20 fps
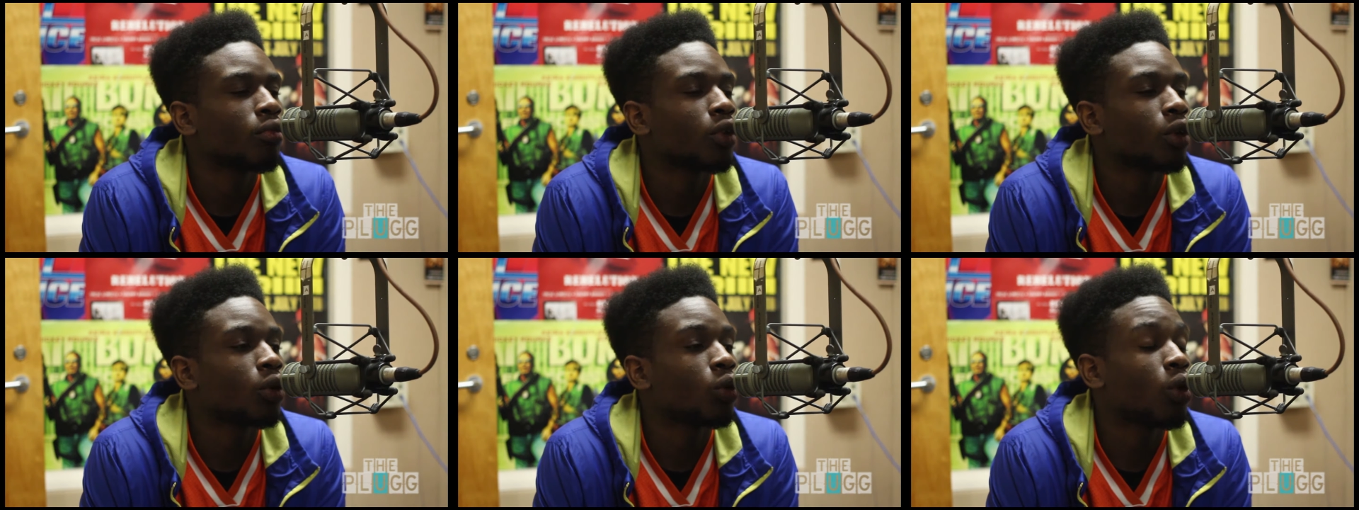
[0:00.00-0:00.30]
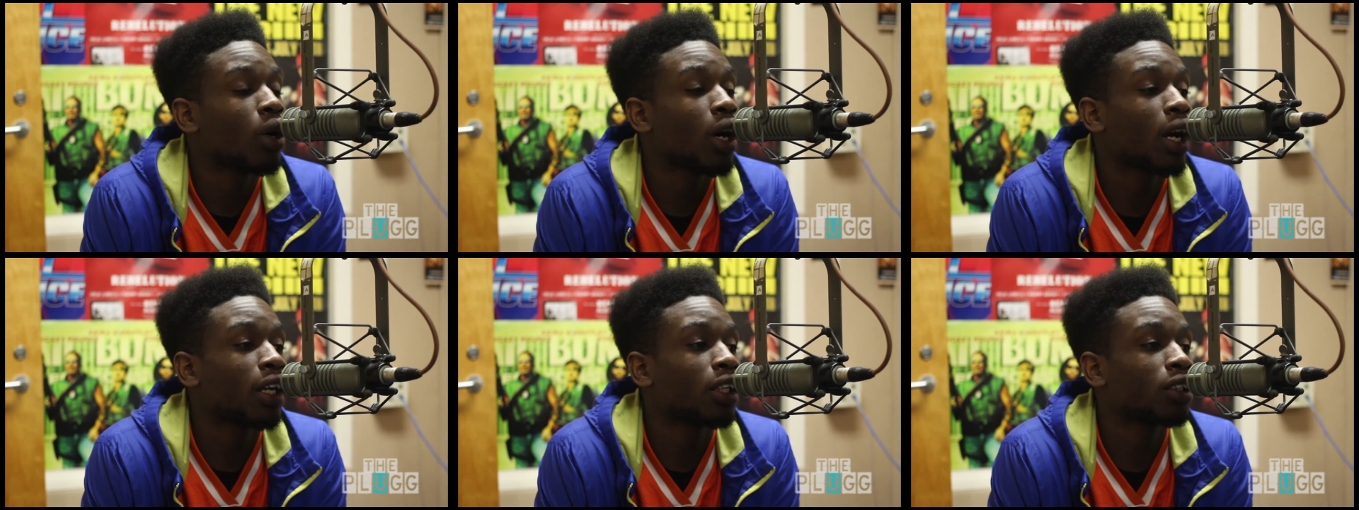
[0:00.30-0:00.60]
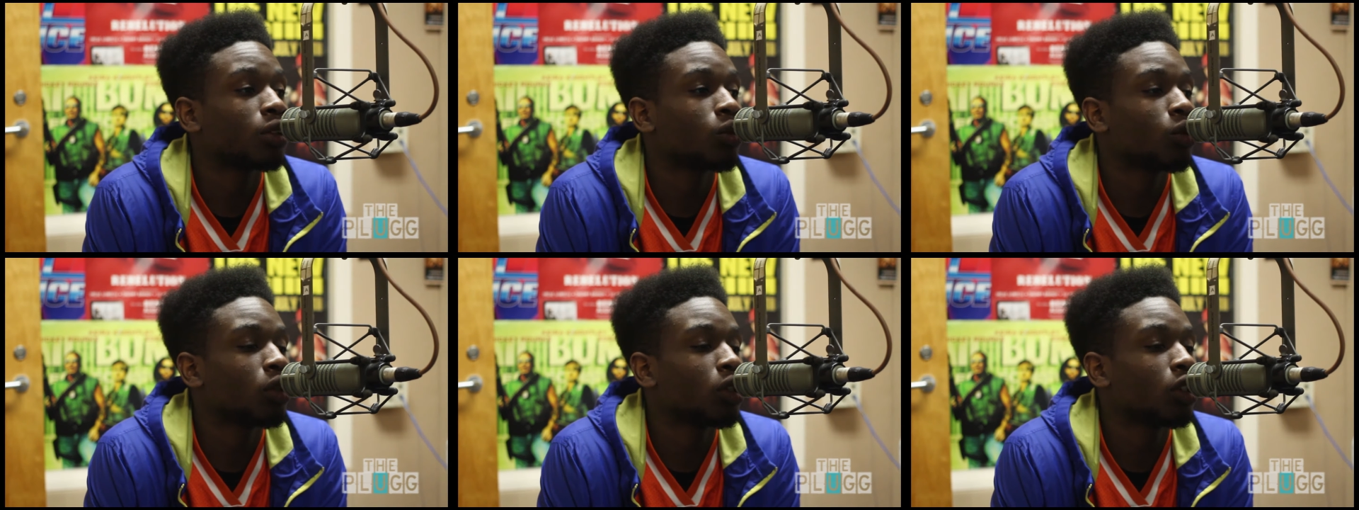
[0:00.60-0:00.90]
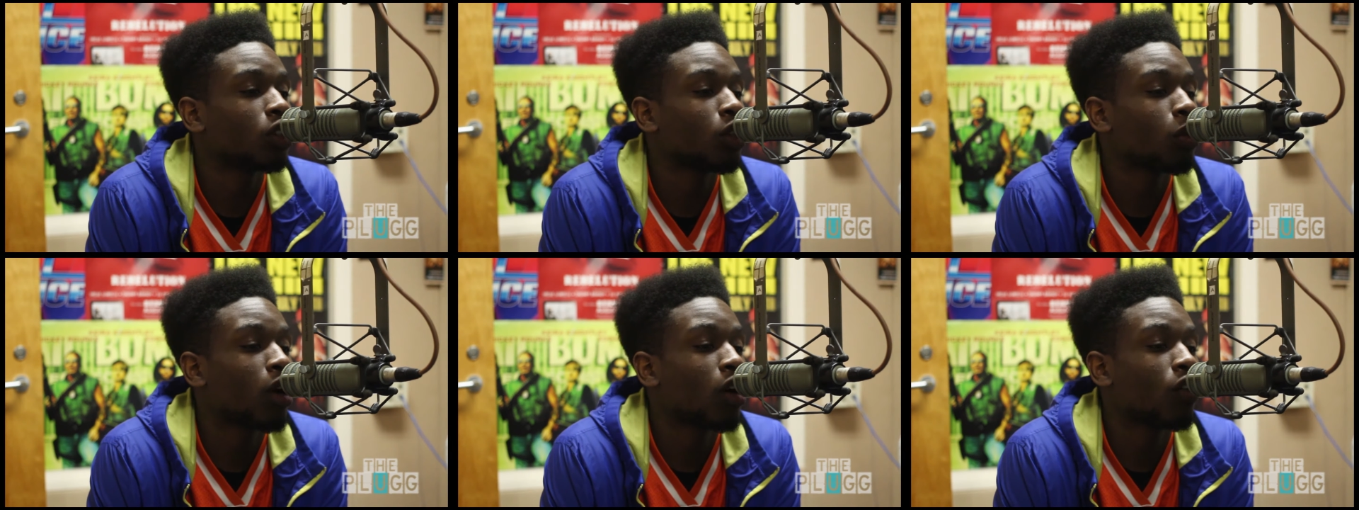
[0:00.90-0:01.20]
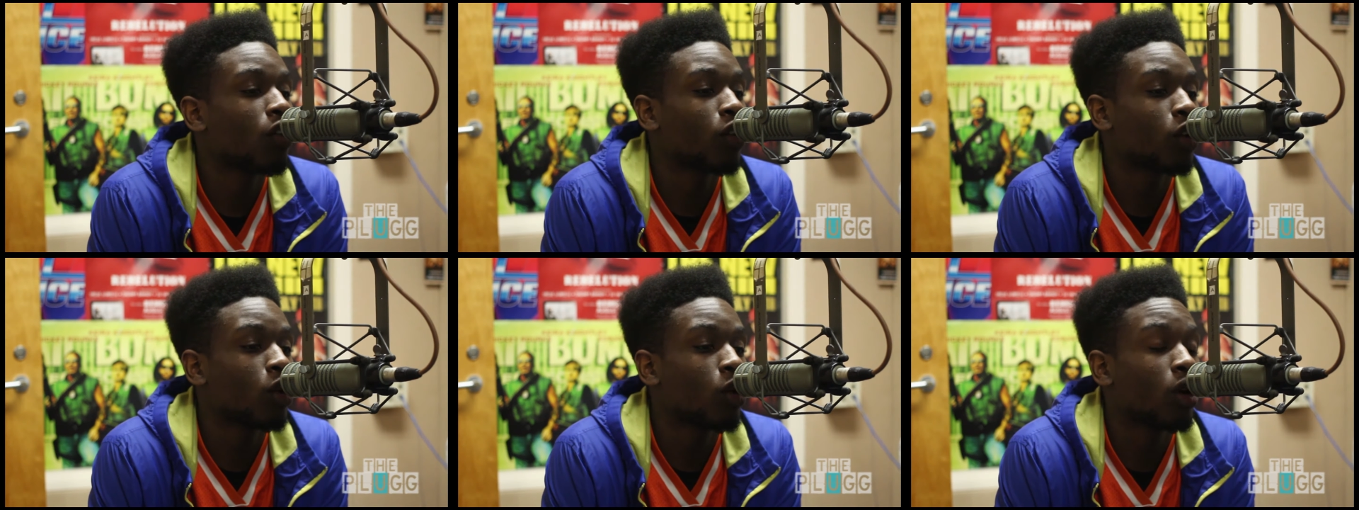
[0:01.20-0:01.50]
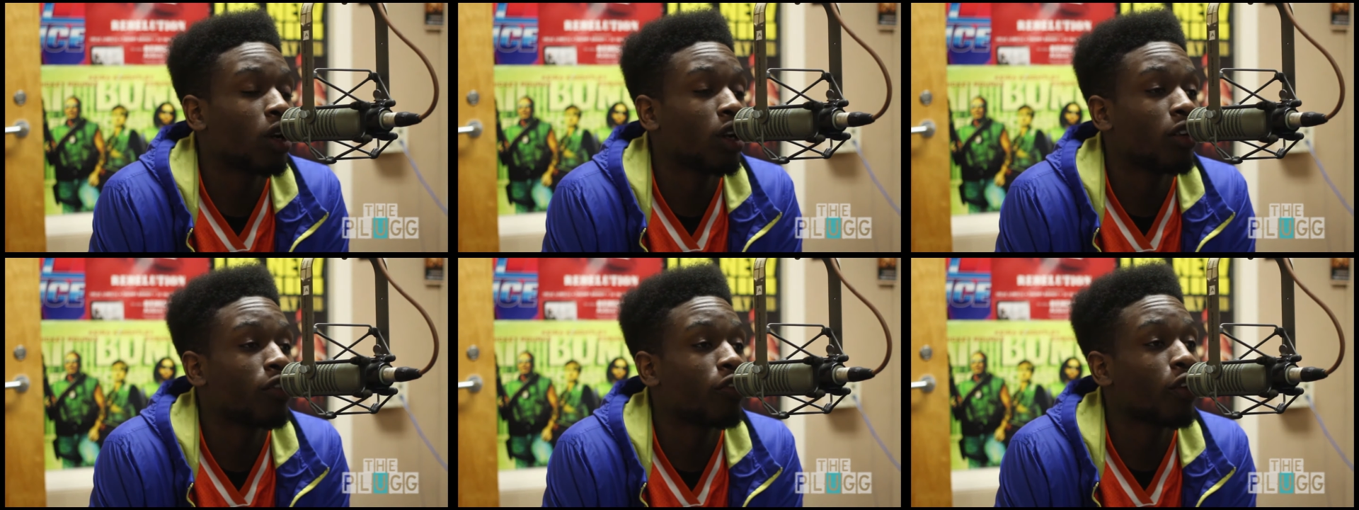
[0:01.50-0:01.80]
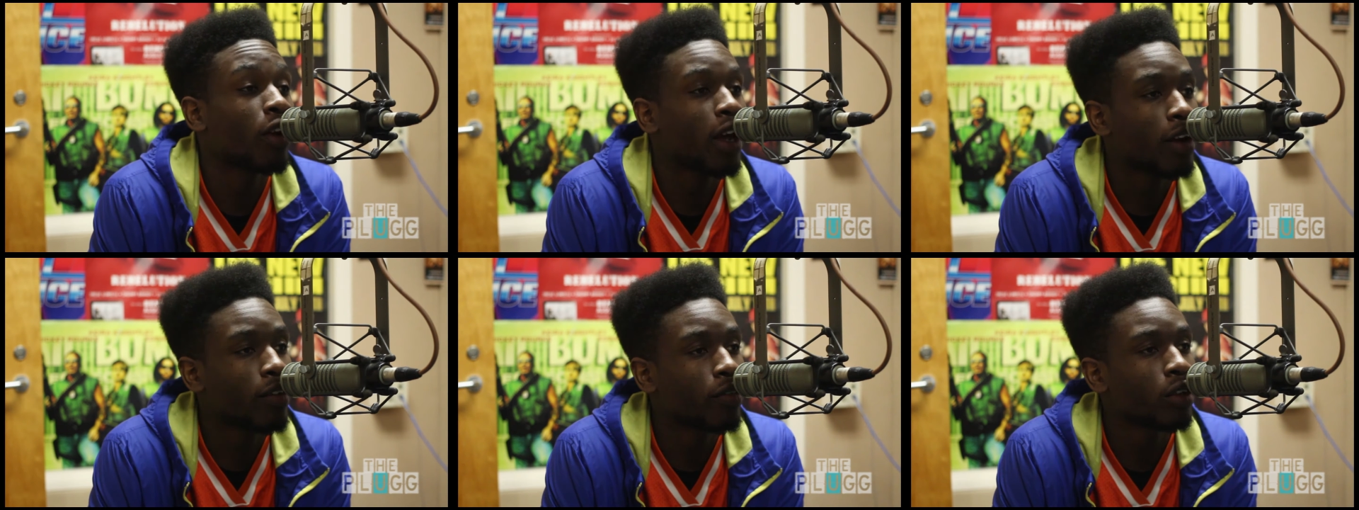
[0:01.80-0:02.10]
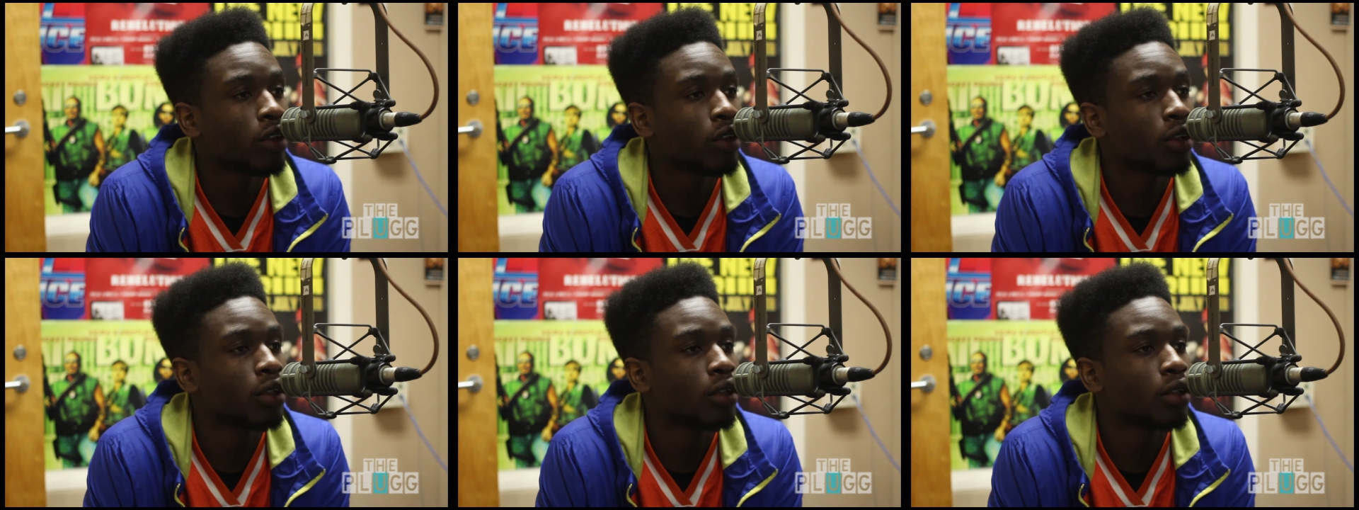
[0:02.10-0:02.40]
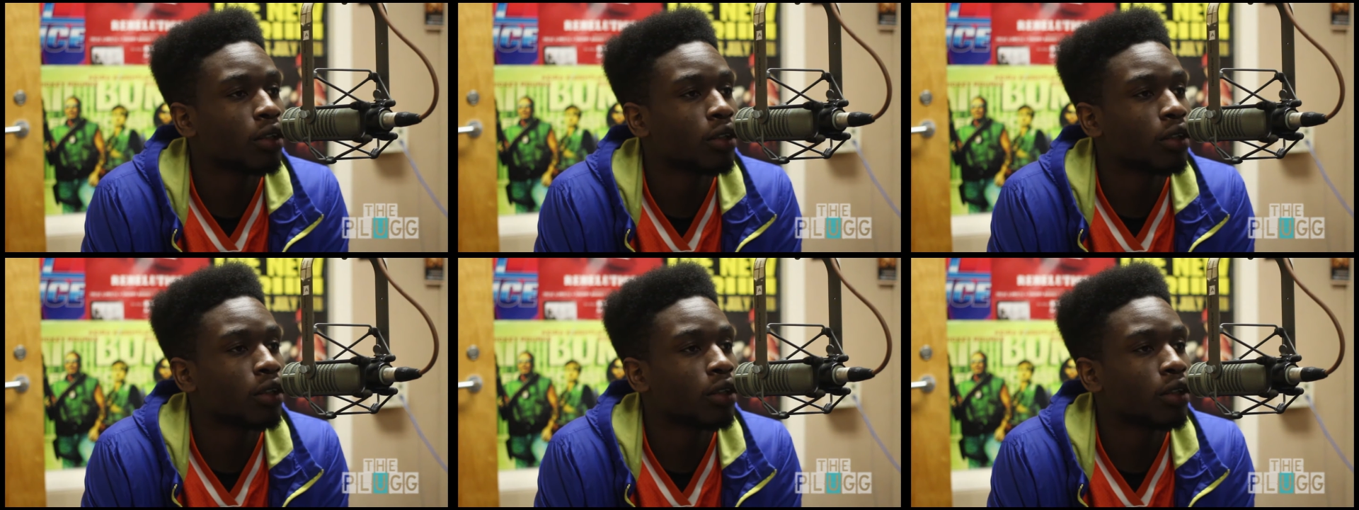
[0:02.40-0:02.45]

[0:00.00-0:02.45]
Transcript: Well, I guess what you talking about recording forever.